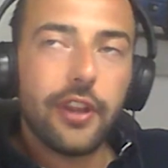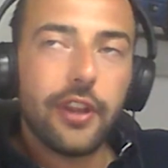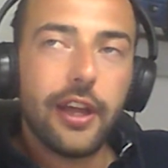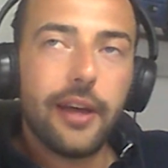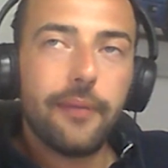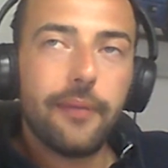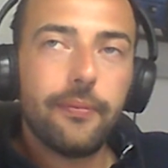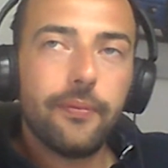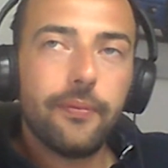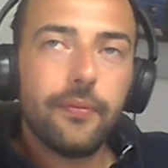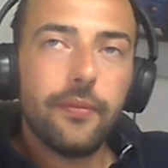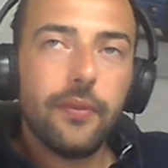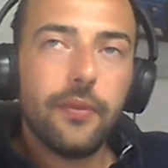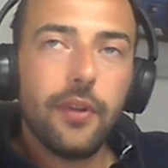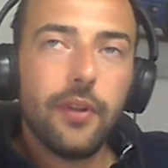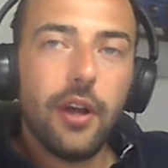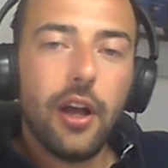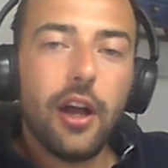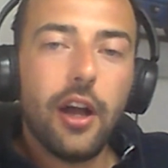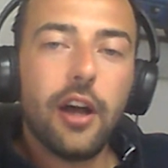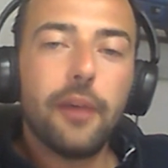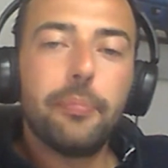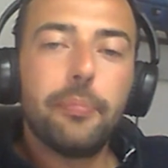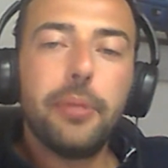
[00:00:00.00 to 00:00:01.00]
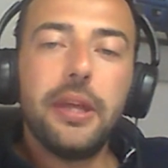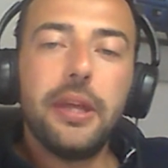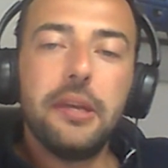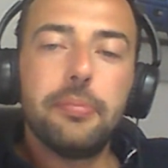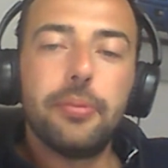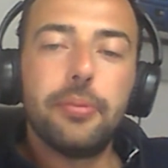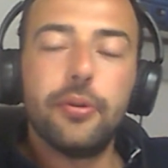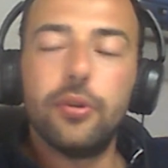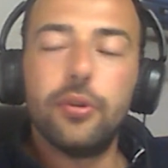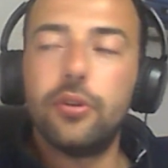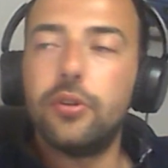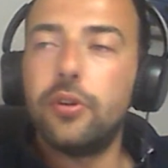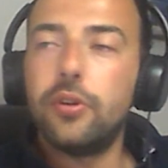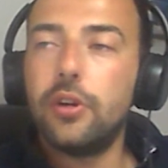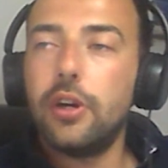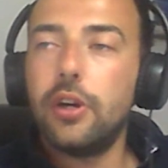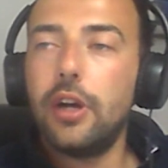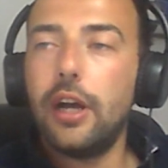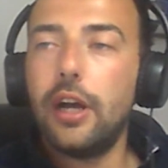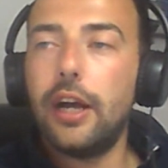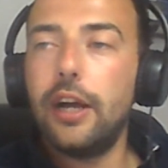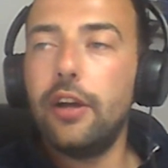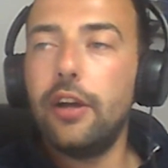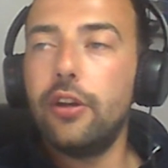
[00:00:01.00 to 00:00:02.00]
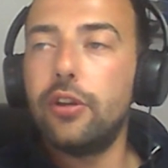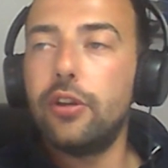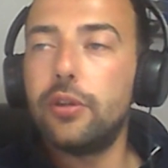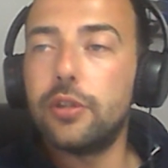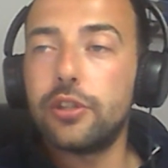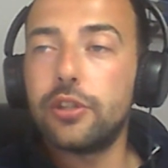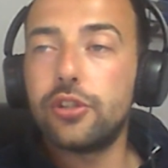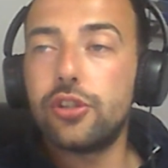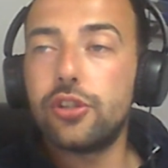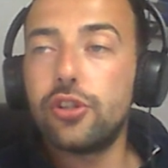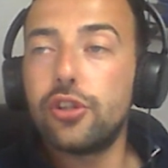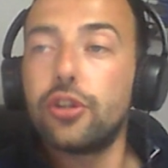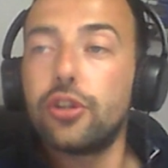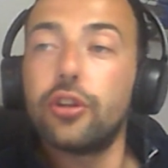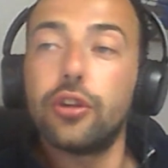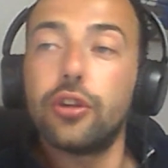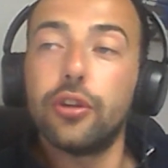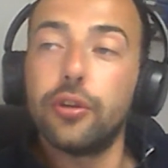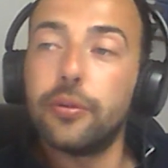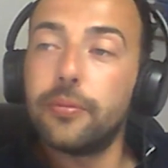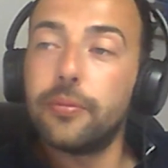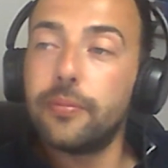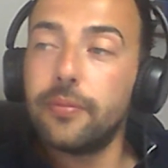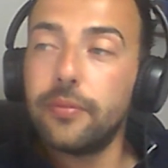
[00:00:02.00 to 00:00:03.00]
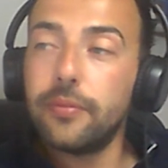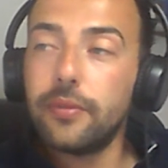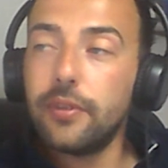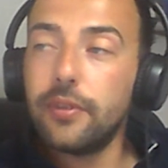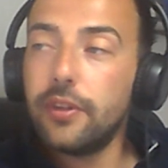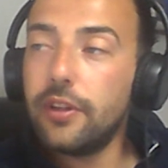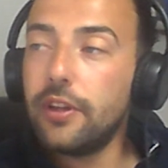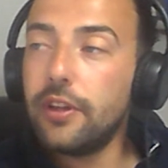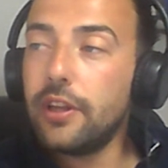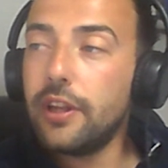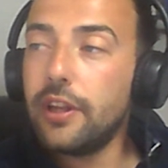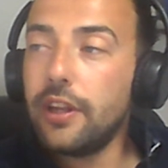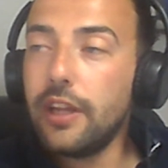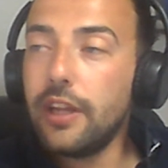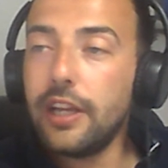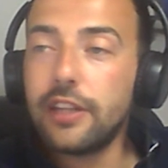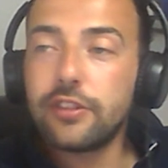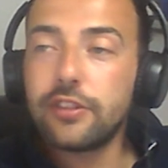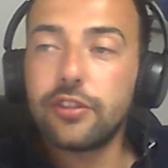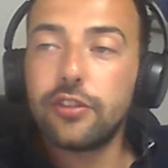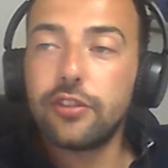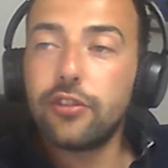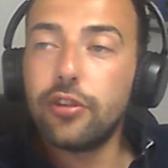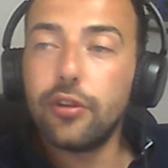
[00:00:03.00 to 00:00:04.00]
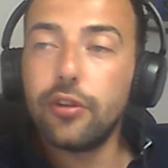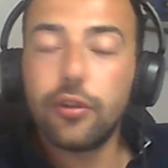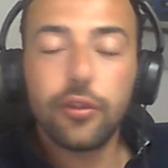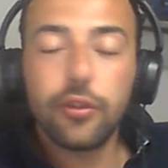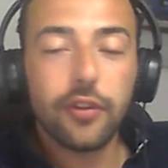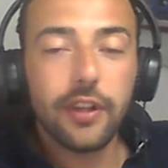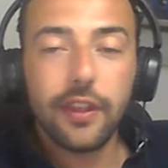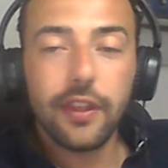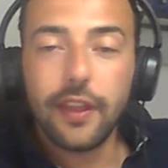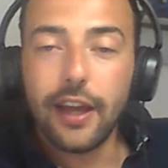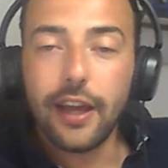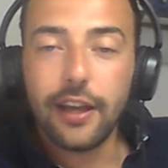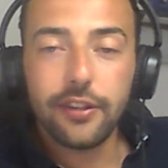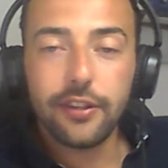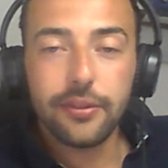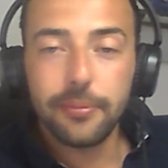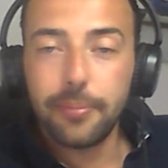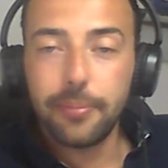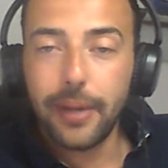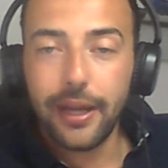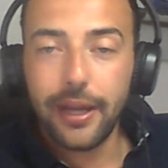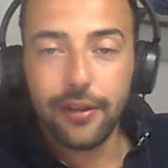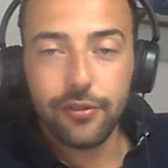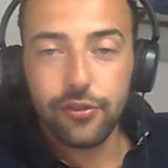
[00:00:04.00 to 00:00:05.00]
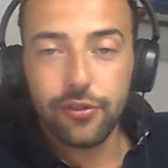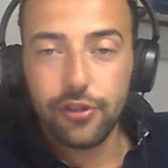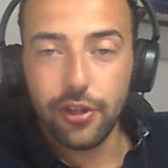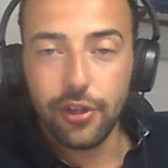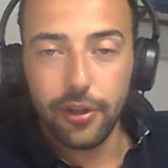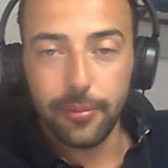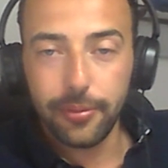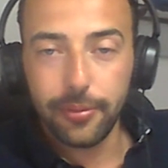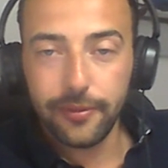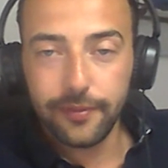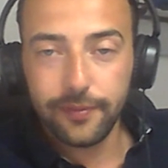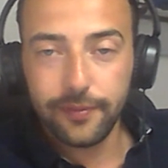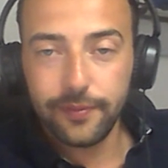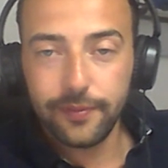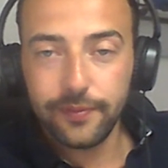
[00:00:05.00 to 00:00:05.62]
of them are people who assume it's a £2,000-3,000 job.